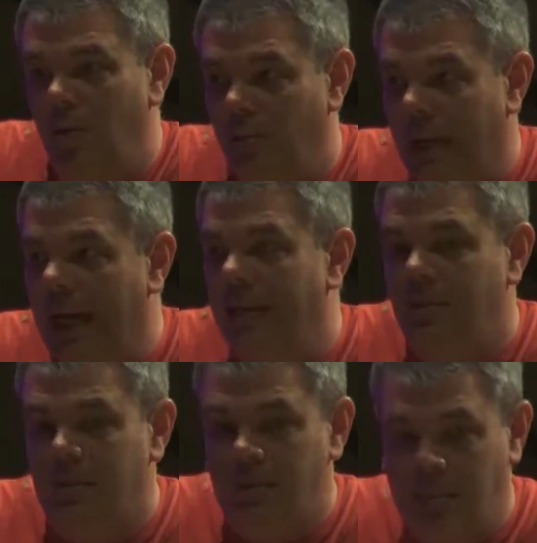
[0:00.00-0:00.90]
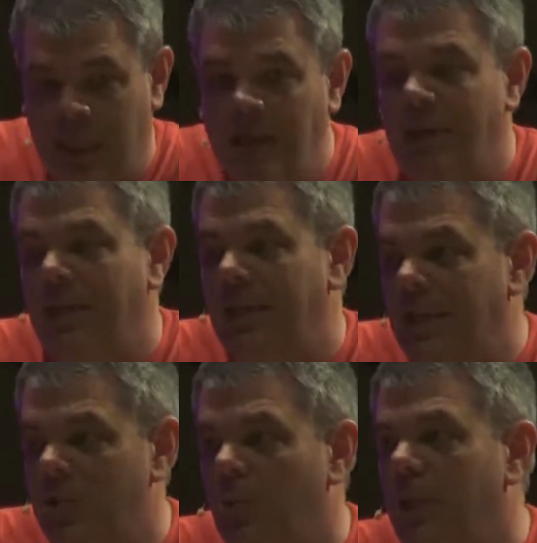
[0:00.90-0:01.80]
By giving
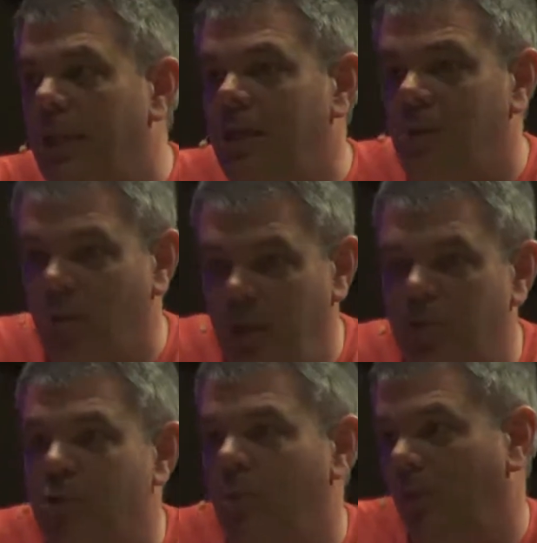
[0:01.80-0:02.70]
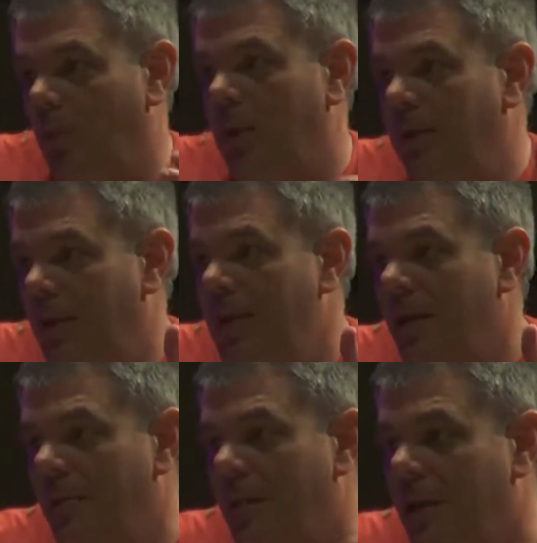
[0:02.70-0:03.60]
each week, we're supporting
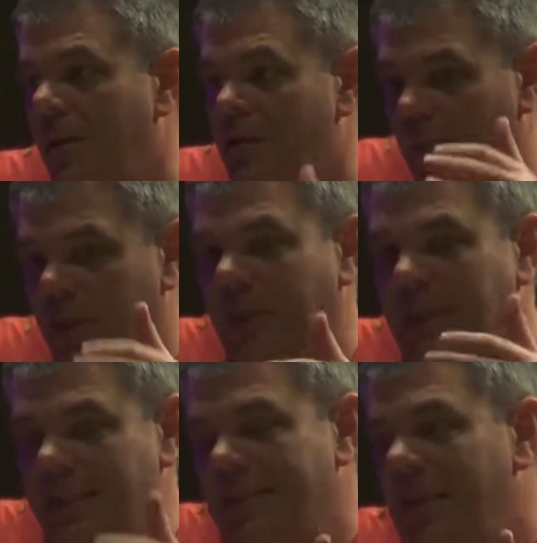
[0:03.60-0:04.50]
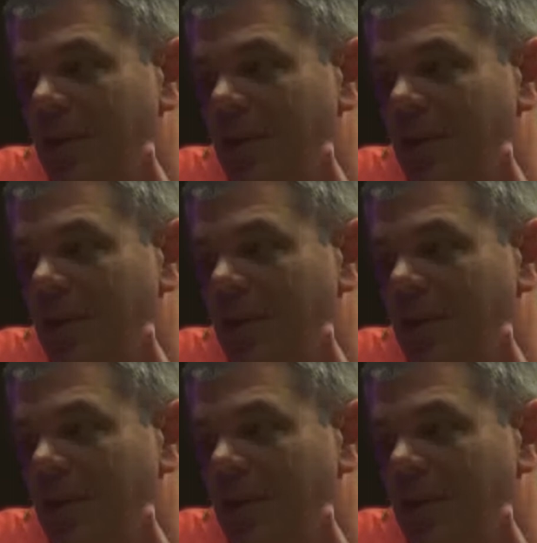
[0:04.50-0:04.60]
them to where they can stay